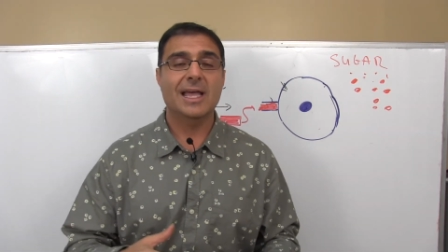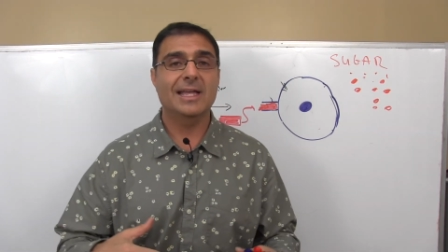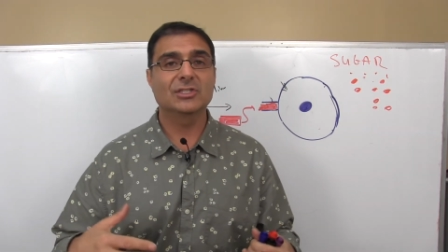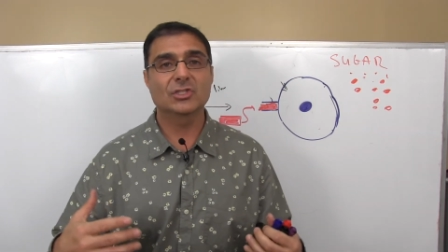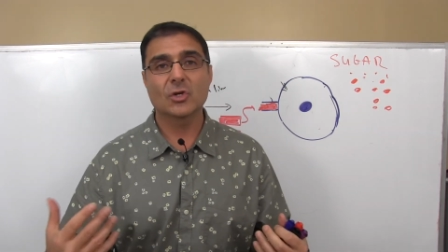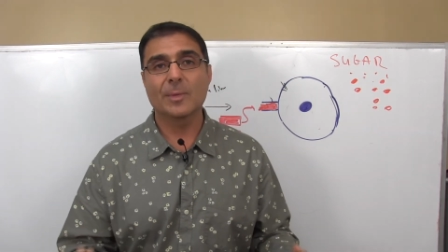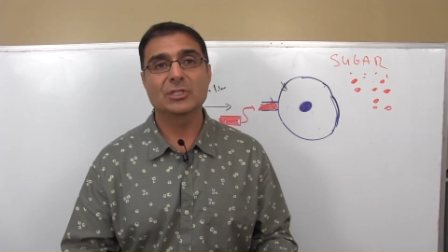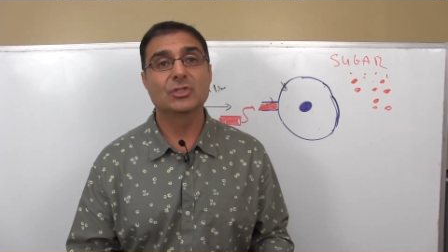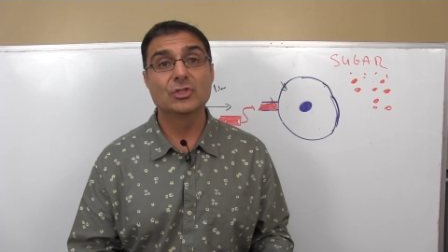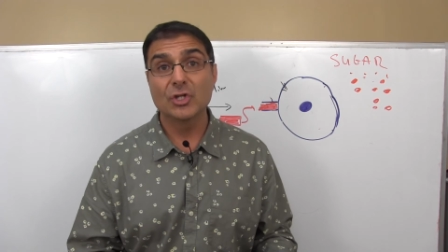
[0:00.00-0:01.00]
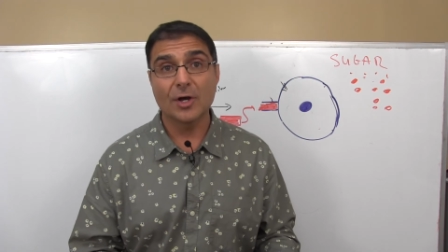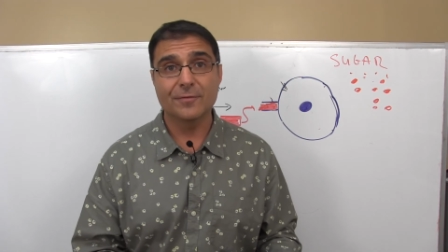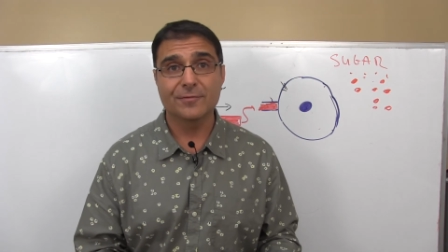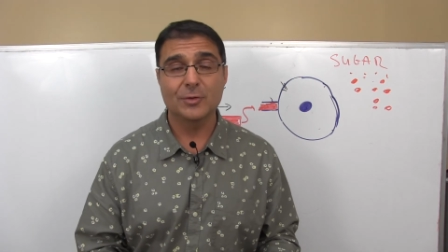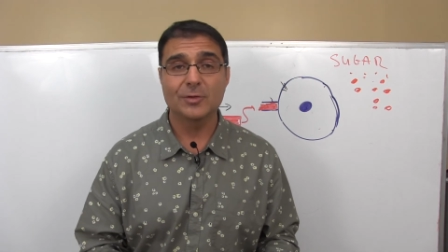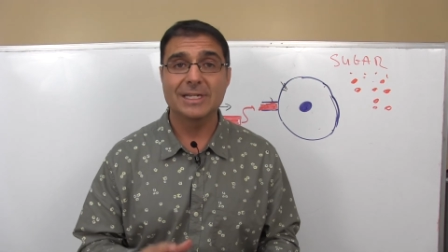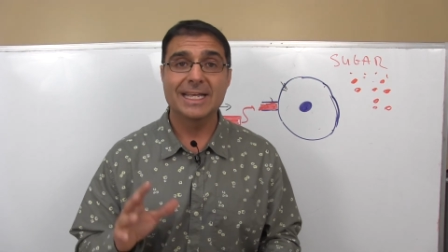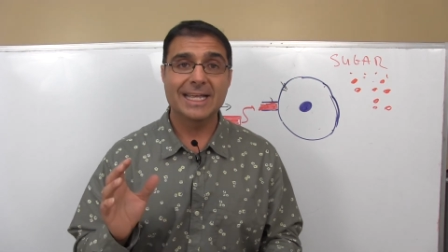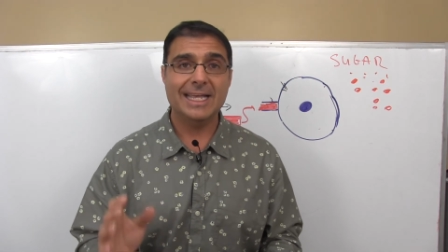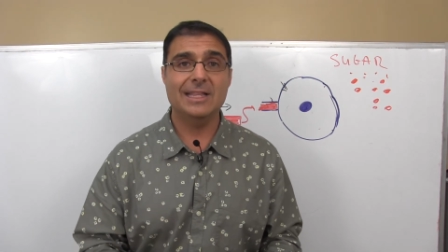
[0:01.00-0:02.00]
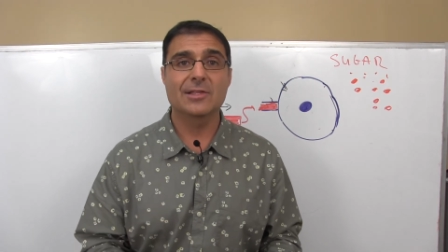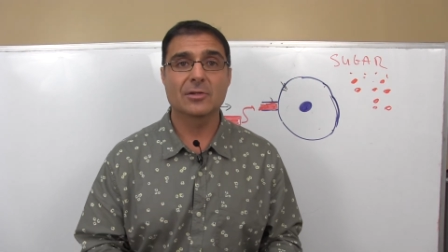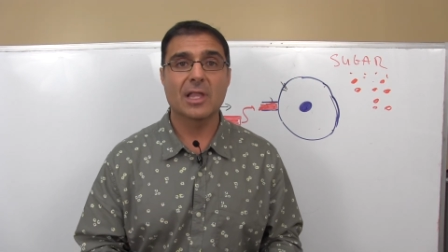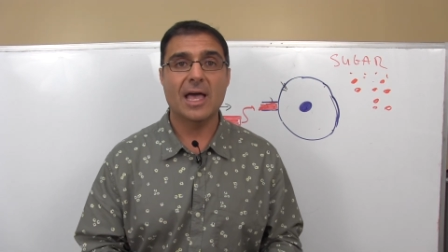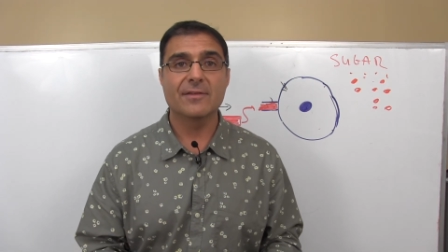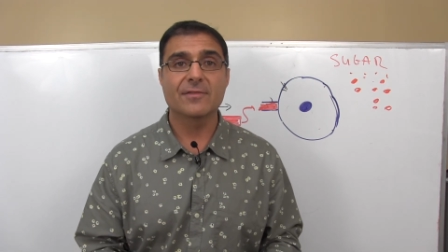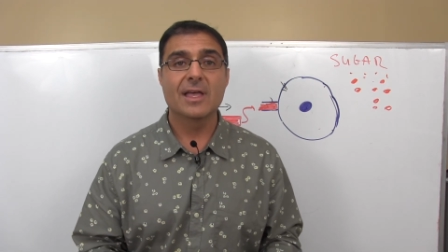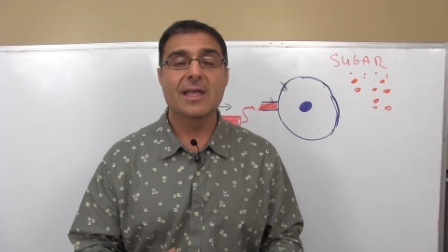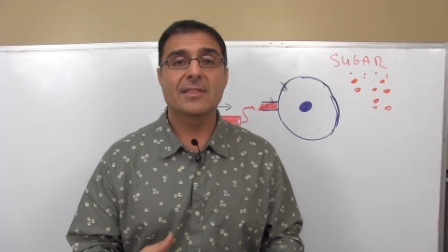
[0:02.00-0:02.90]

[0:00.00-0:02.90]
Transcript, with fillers: and so much junk food in their life,